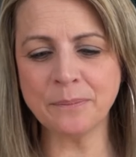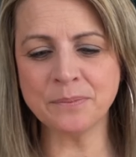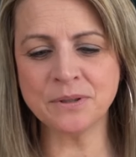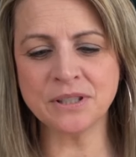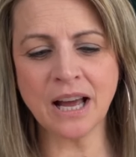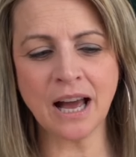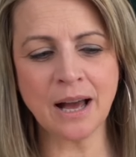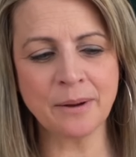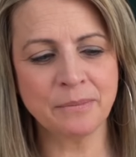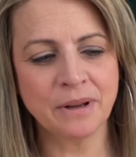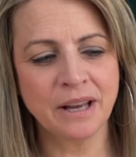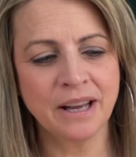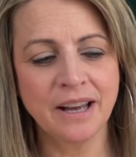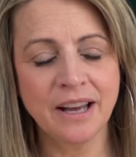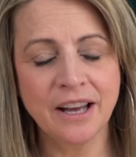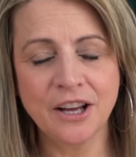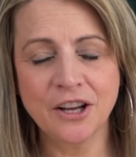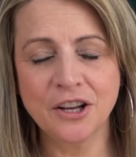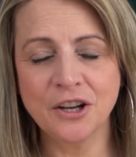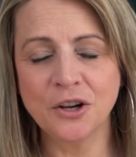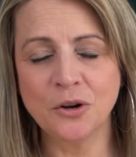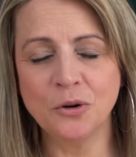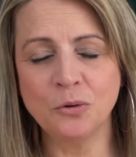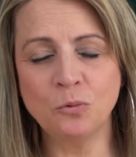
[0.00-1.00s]
stop.
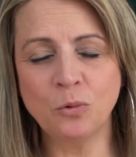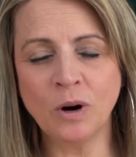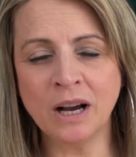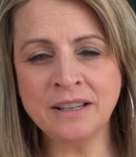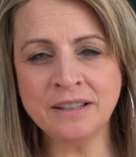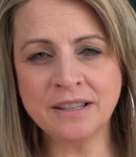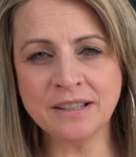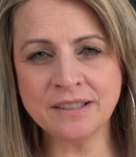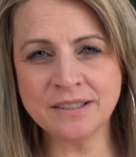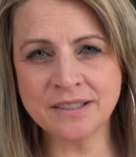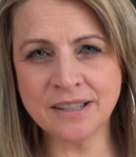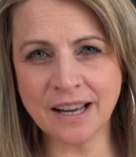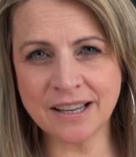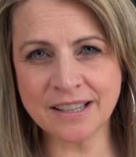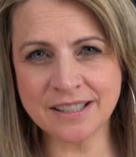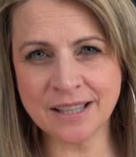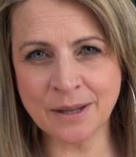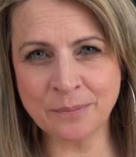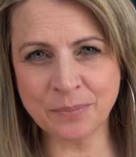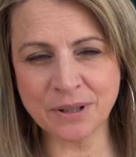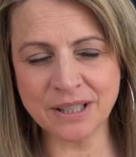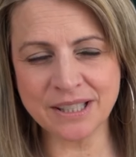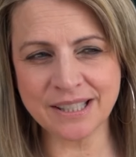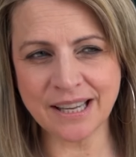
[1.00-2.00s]
One does not
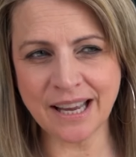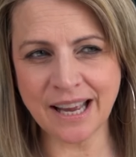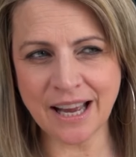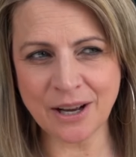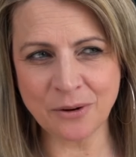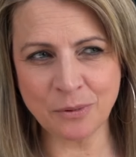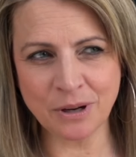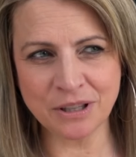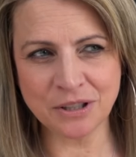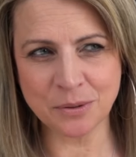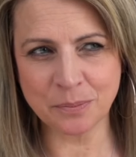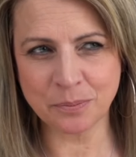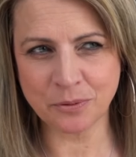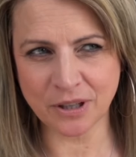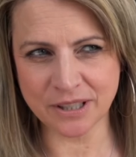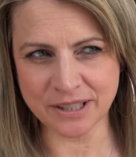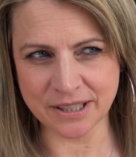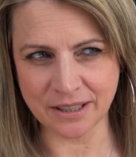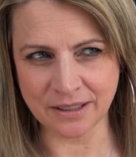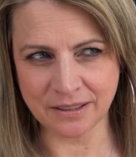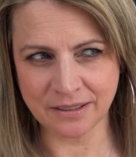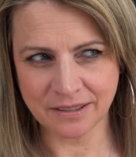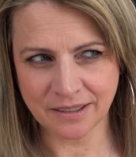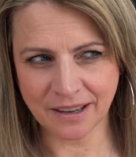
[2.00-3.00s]
simply say I went to
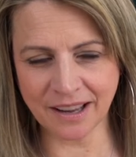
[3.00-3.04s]
prison.